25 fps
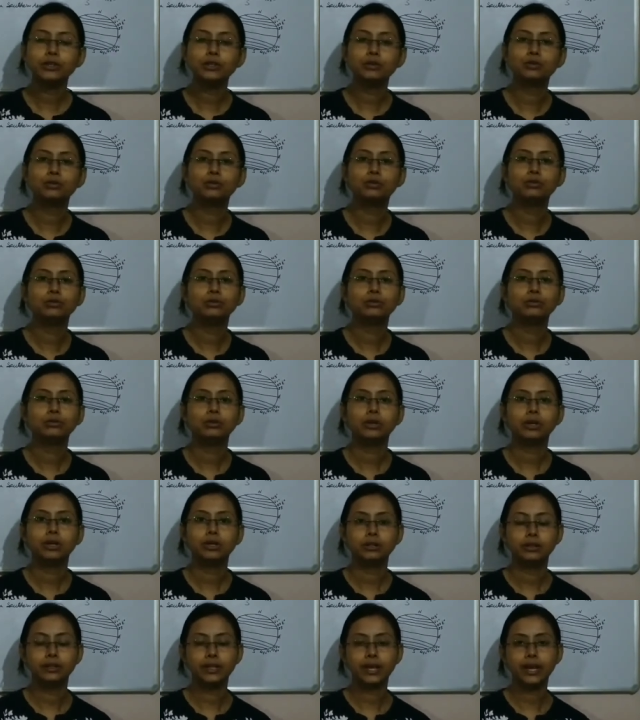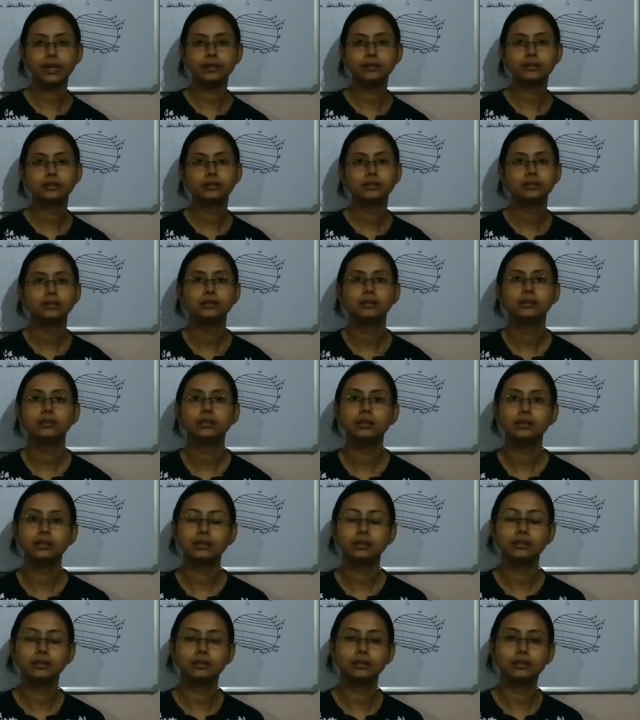know that
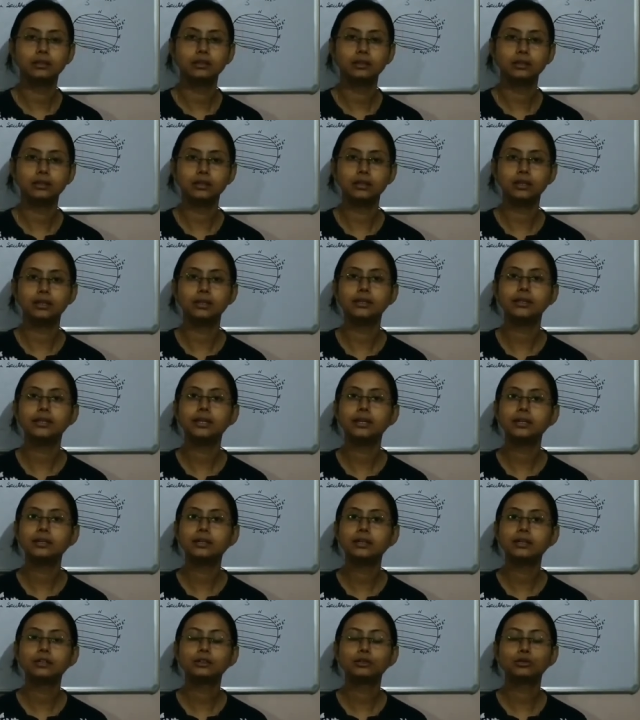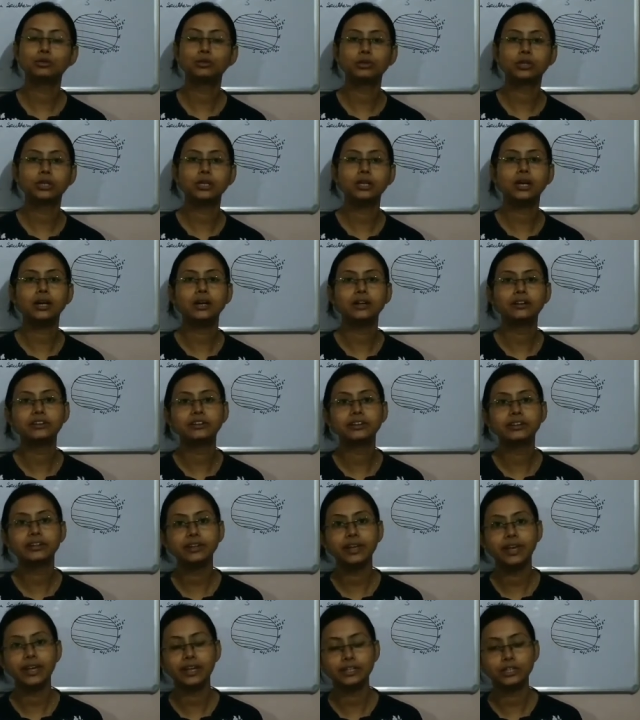there are total
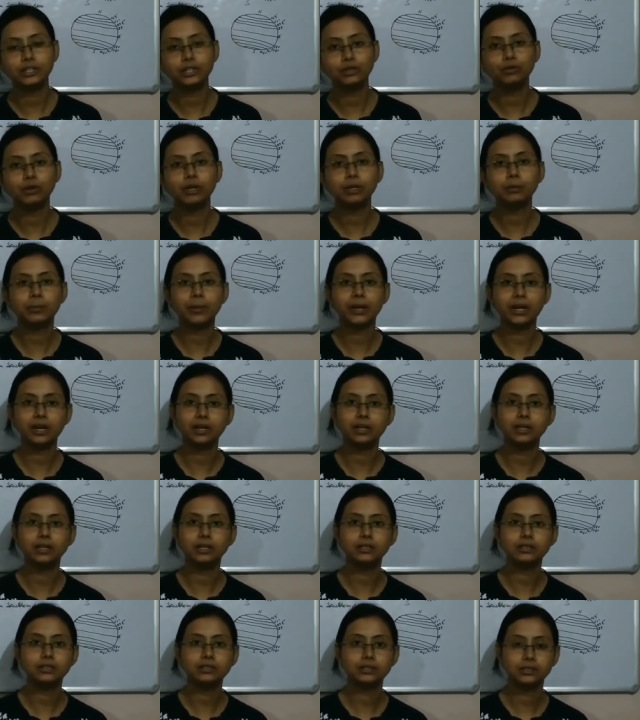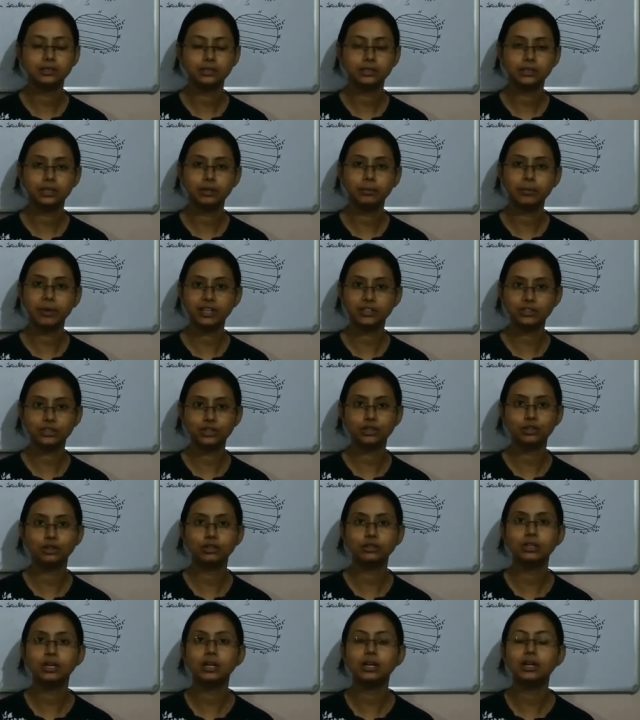181 parallels imagined
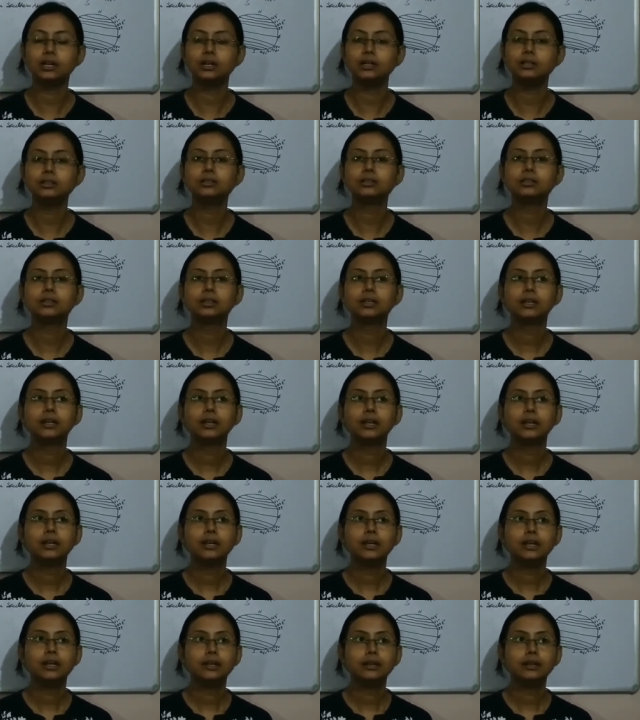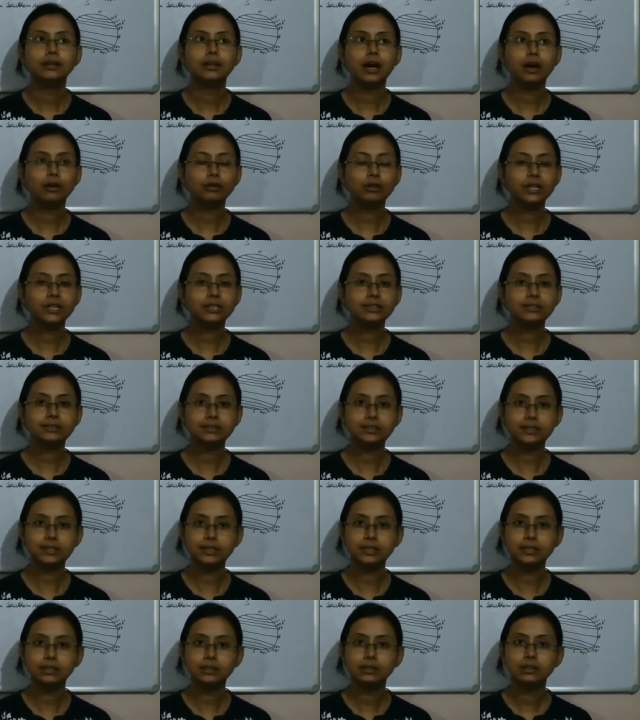on the earth. Now let's
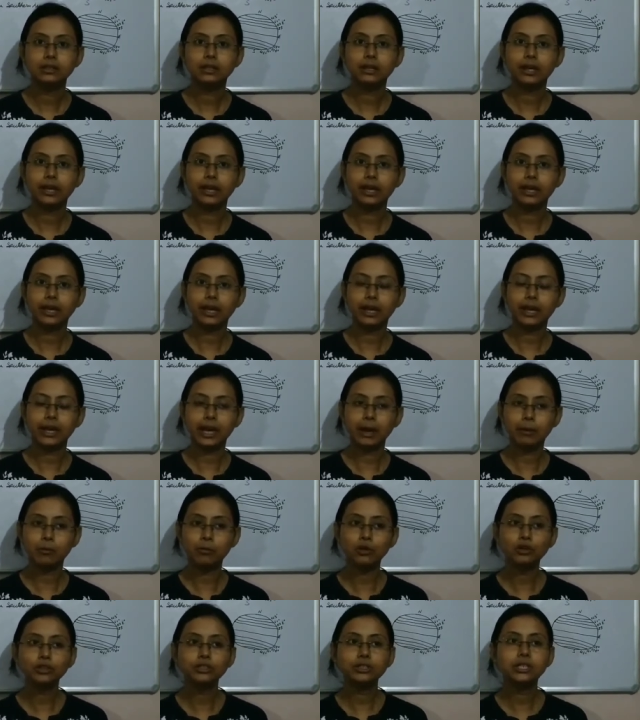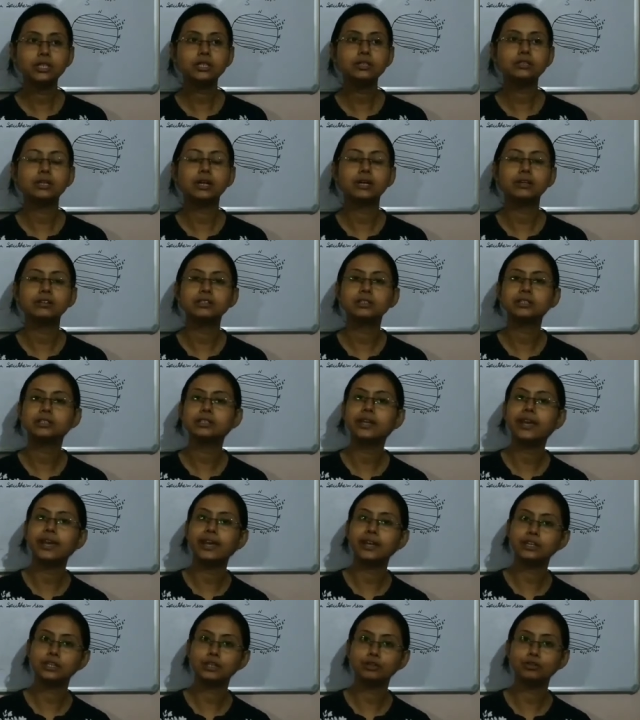see, among these
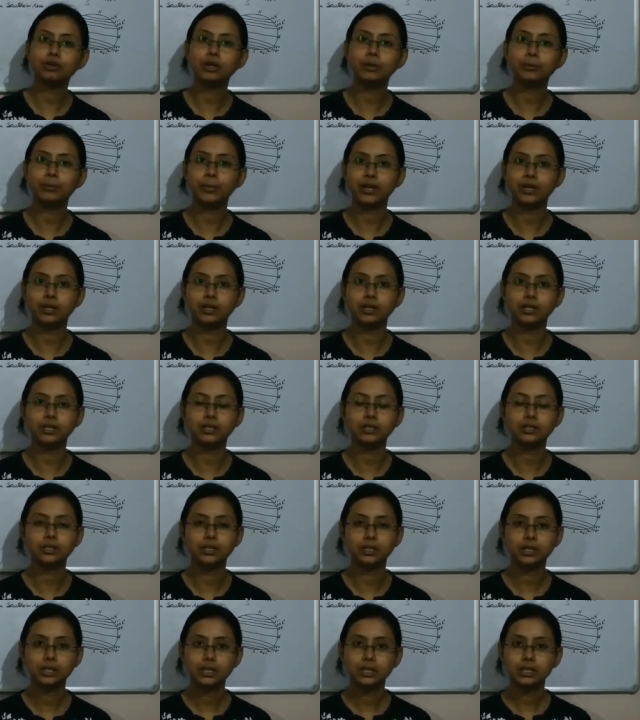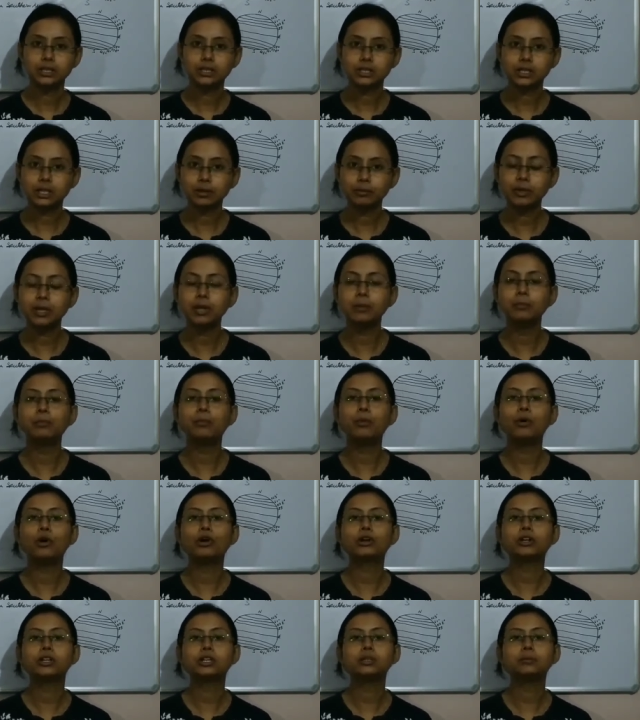181 parallels, some
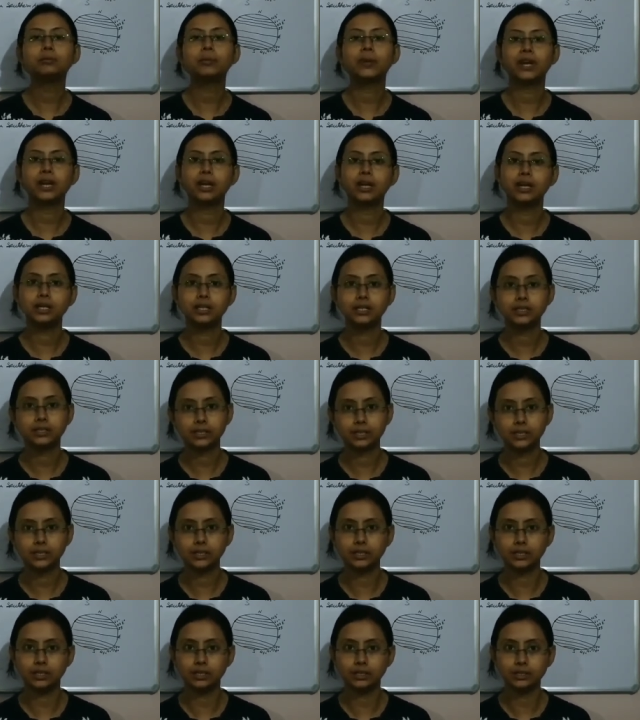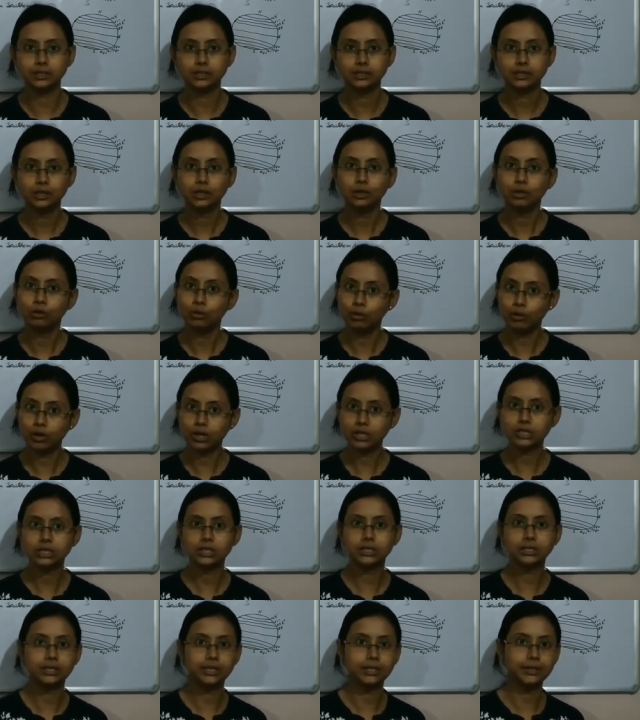important parallels are there. What
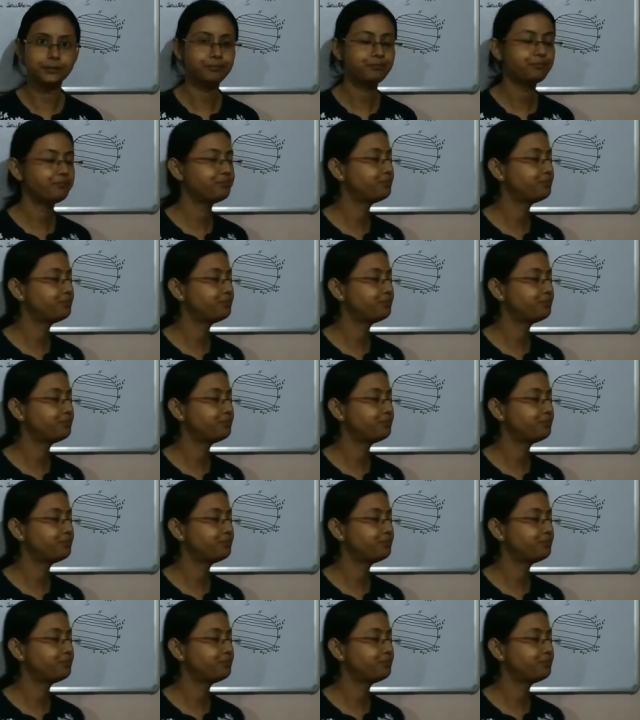are they?